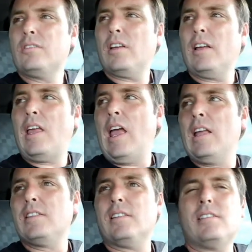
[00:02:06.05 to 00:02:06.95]
looks like
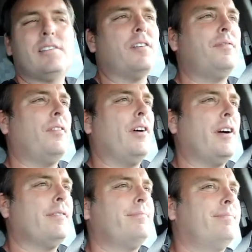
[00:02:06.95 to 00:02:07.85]
Kansas so
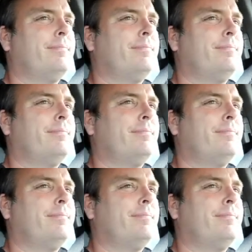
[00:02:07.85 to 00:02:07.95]
far.